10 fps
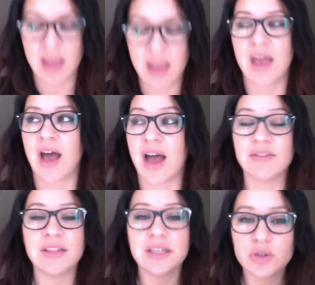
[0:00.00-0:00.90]
I've
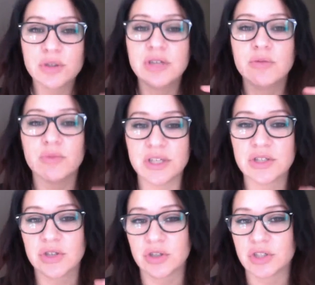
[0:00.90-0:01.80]
literally
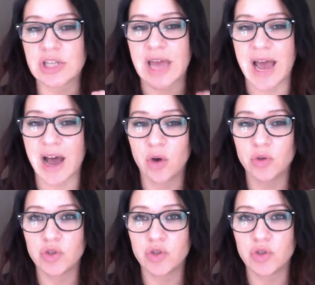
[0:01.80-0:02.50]
researched how